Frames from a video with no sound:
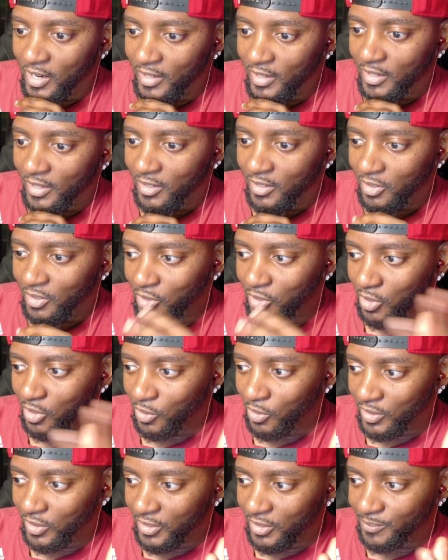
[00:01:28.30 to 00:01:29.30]

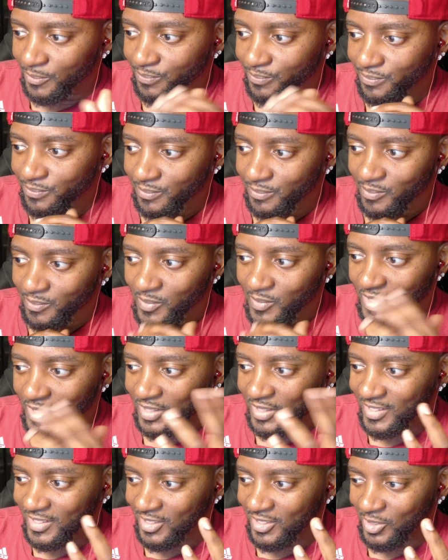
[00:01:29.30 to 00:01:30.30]
Nikola,
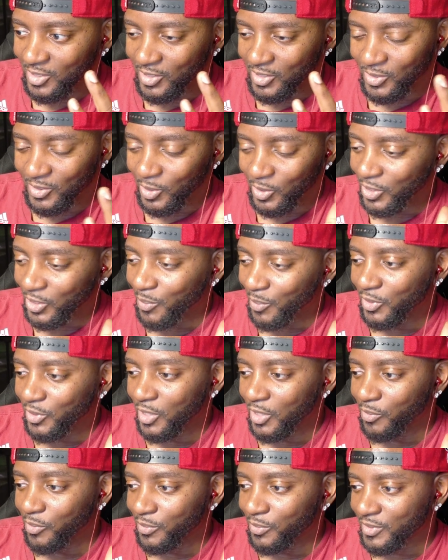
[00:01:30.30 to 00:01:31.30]
no
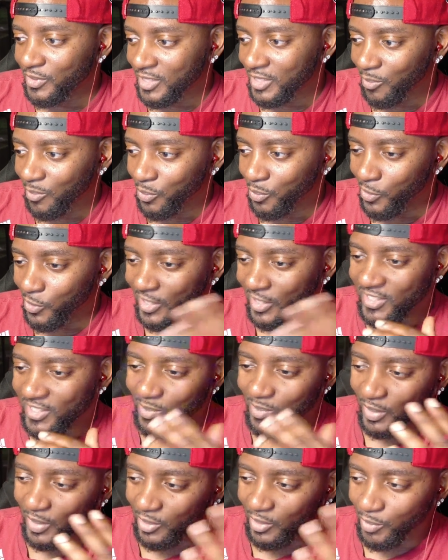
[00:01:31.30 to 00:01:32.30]
double-double, 10 points. He
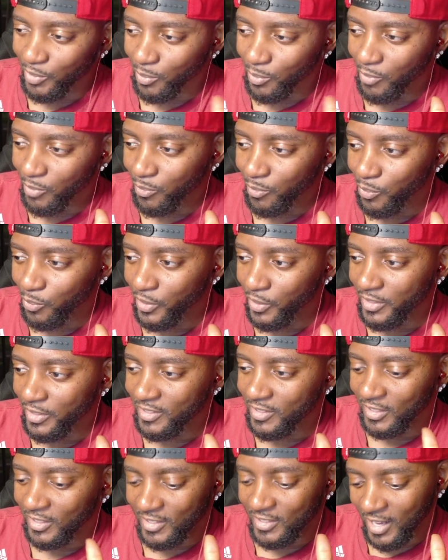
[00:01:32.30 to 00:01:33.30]
met the minimum for points. At
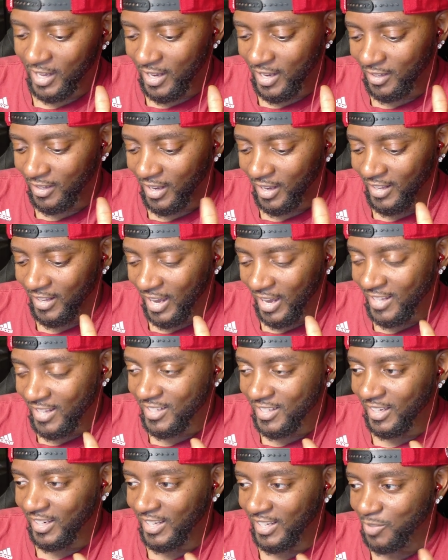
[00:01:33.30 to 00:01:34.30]
least I'd say
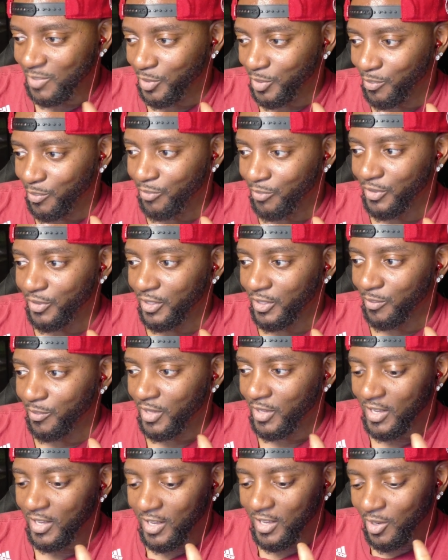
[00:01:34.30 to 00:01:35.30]
that's the minimum for him.
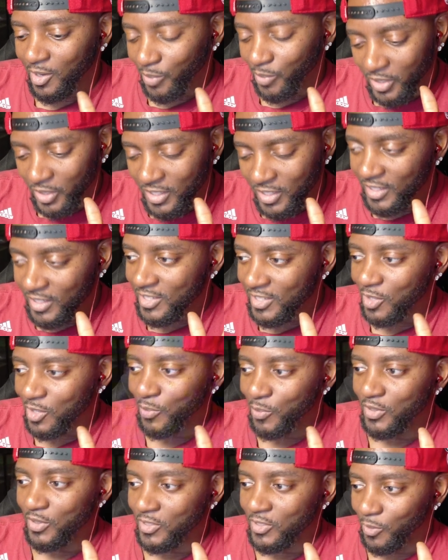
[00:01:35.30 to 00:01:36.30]
But he needs to
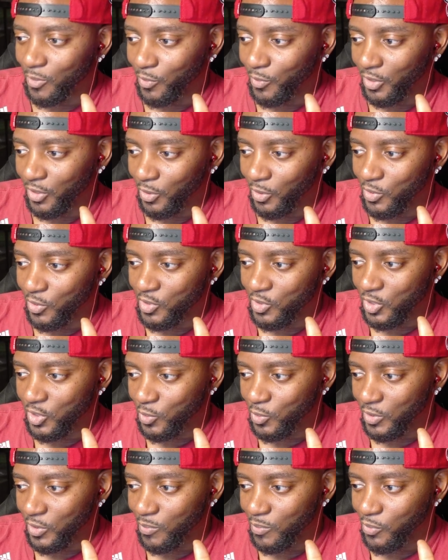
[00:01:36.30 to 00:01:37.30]
be somewhere closer to
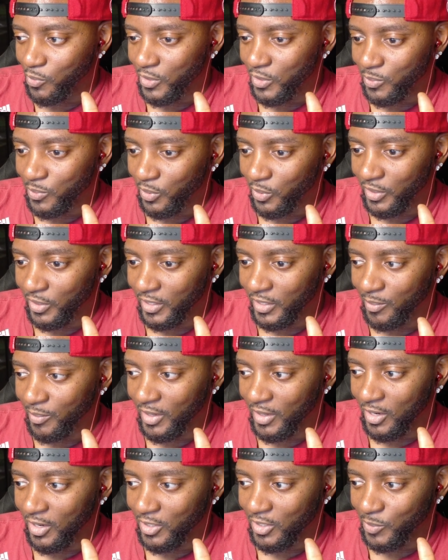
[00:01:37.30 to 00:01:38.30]
20 points per game
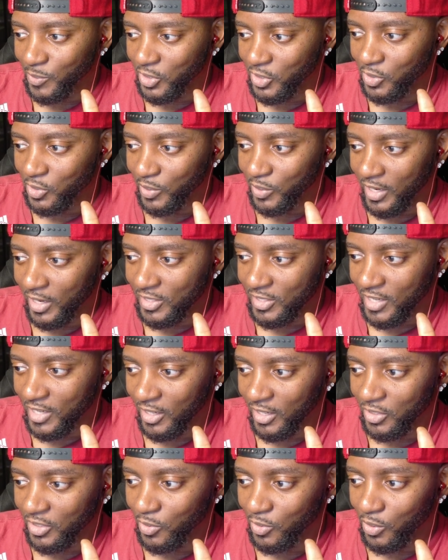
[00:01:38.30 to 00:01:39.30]
now, especially without
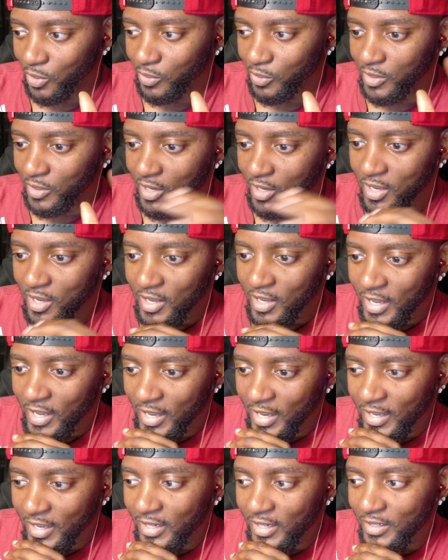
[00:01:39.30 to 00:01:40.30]
Tyler Hero
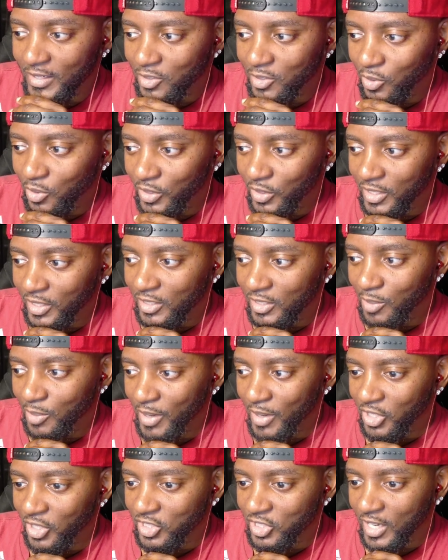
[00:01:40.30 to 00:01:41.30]
and, you know, getting the amount
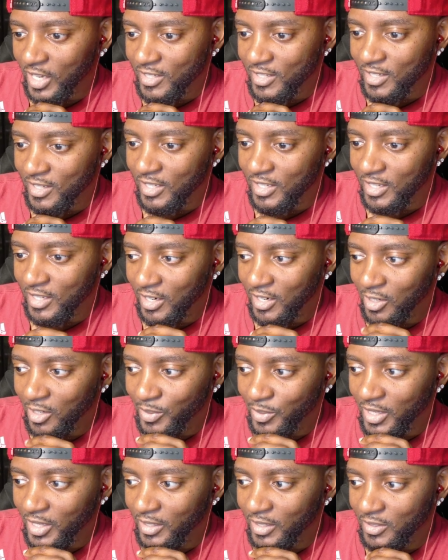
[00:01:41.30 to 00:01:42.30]
of shots that he ended up
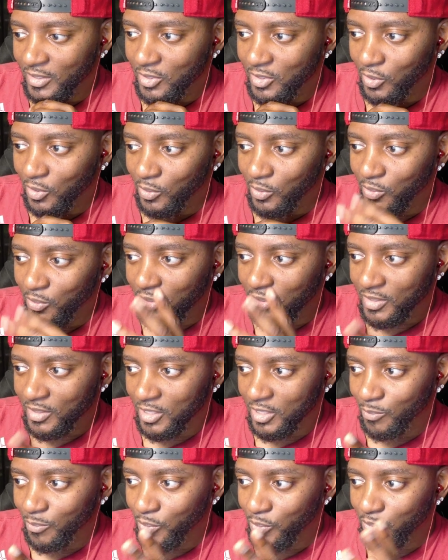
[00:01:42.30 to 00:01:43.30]
getting. So
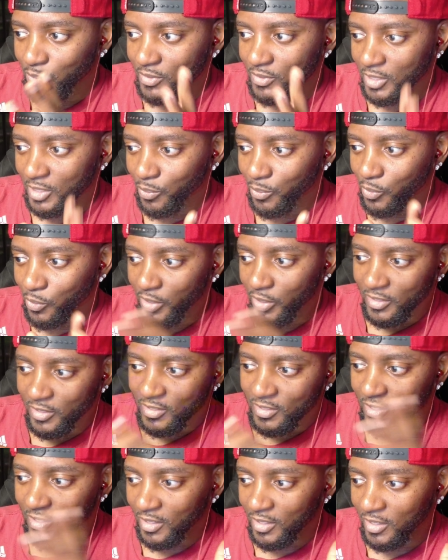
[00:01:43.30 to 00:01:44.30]
10 points,
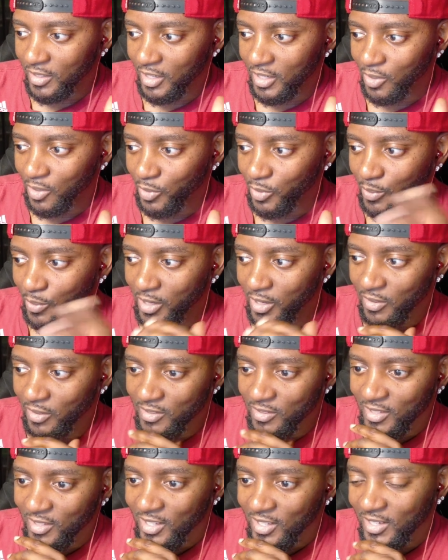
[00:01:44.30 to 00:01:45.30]
8 rebounds,
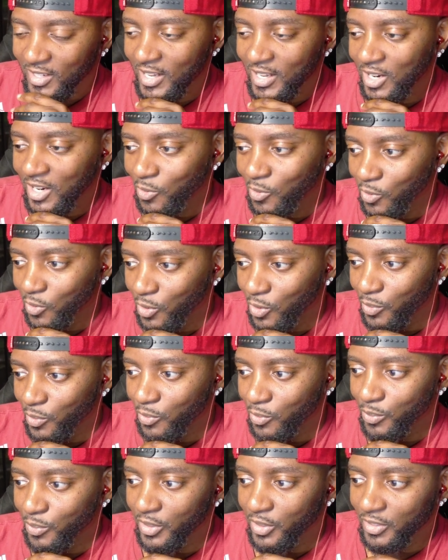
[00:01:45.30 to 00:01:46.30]
not horrible,
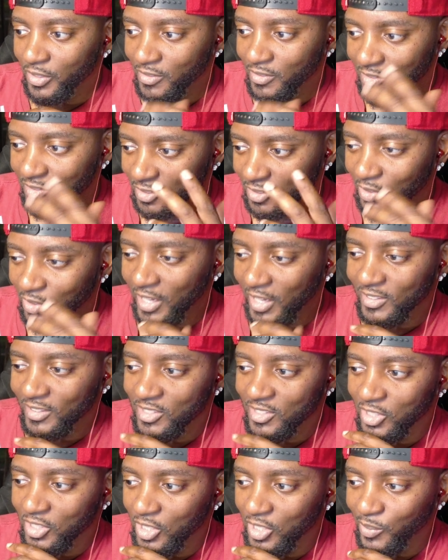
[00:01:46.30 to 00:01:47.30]
but you'd like to see
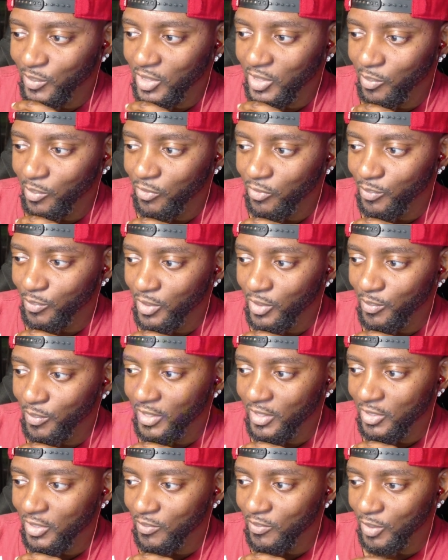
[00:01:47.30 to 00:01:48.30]
a double-double from him
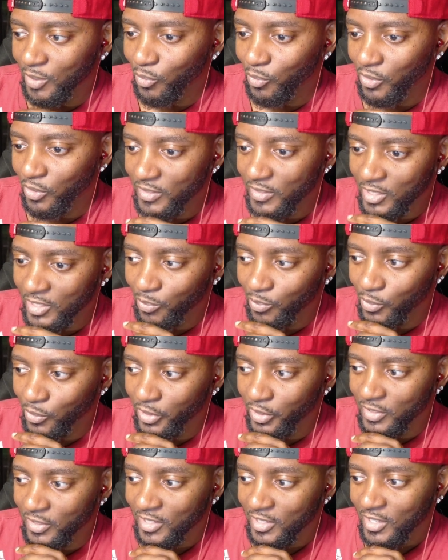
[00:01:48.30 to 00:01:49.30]
and more than 10
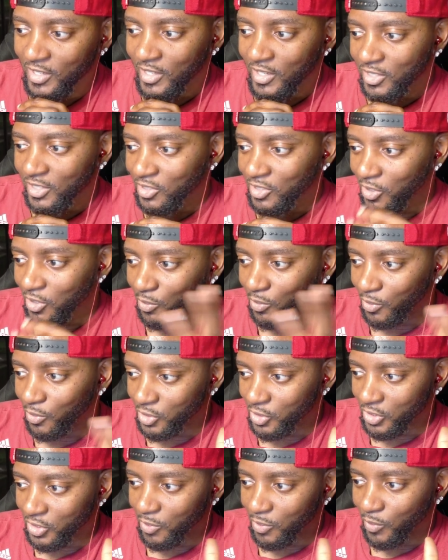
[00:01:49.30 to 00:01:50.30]
points. Terry
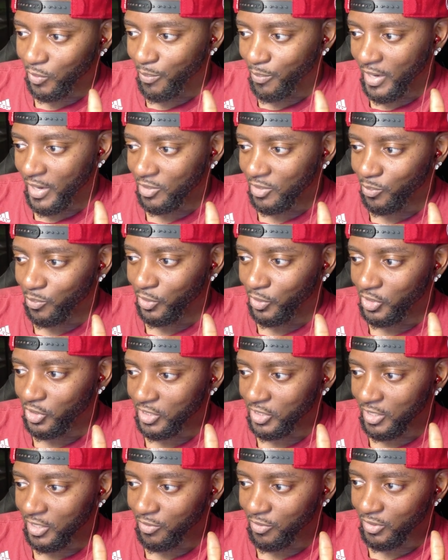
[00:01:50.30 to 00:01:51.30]
Rozier went back to point
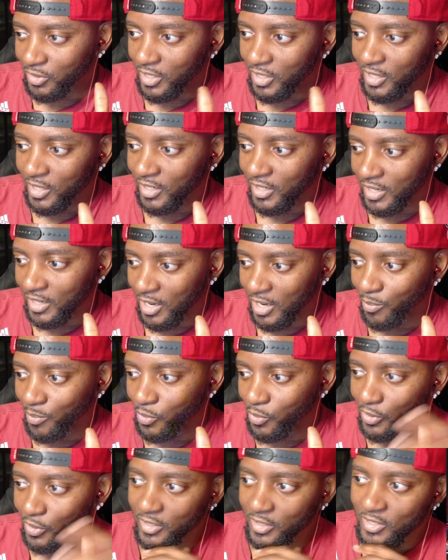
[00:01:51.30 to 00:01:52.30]
shaving, 9
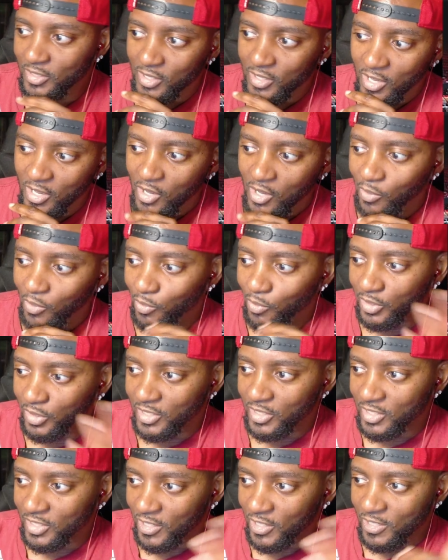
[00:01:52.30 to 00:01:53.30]
points, 1
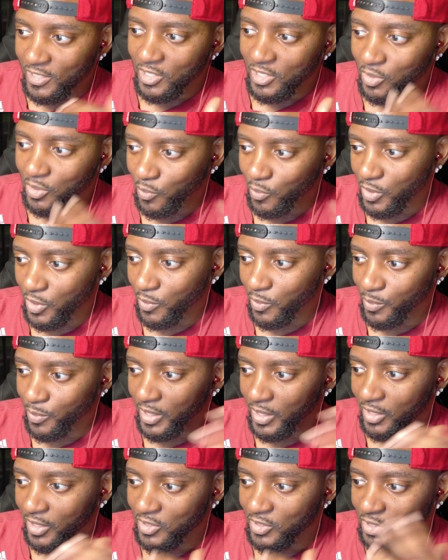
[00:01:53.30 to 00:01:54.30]
assist, 3
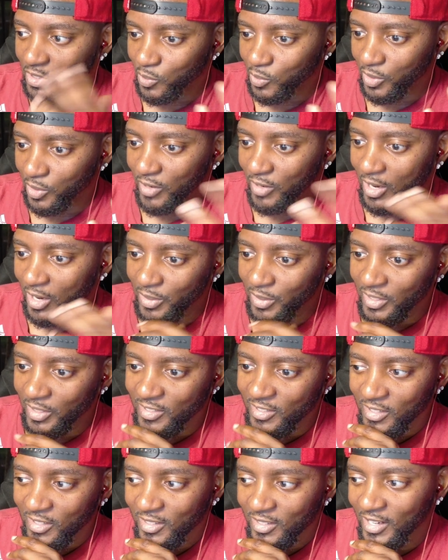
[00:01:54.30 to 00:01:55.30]
rebounds, 25 minutes.
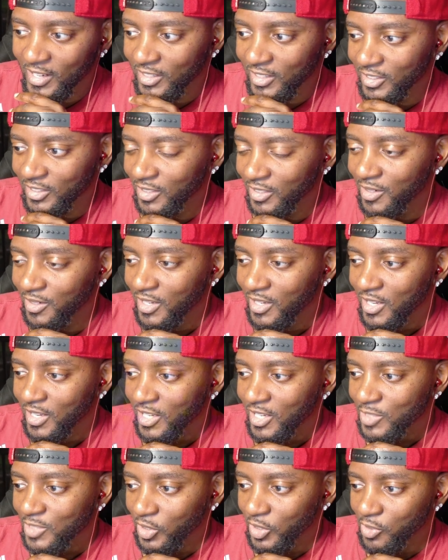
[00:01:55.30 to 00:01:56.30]
Not good,
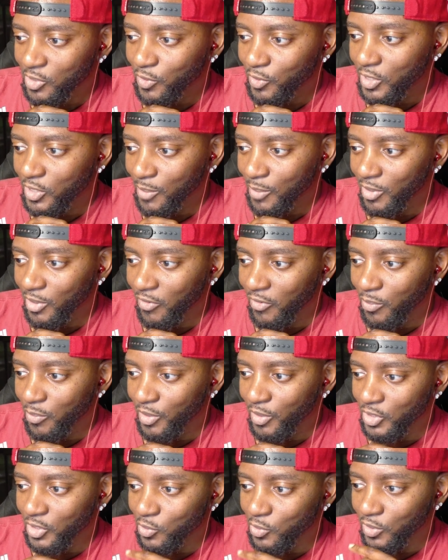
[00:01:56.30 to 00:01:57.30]
especially if you're coming off the
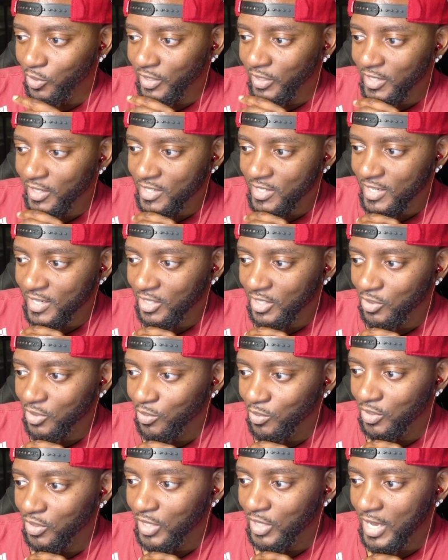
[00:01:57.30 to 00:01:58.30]
bench going against the second
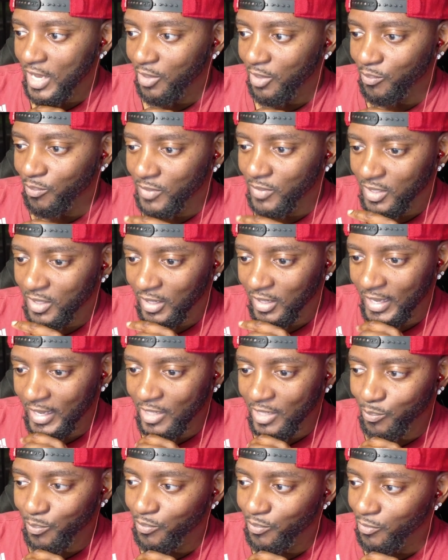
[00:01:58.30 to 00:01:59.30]
unit. You gotta, like,
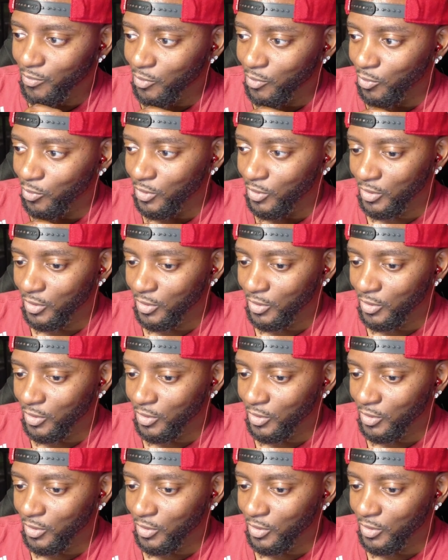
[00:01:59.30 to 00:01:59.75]
you know,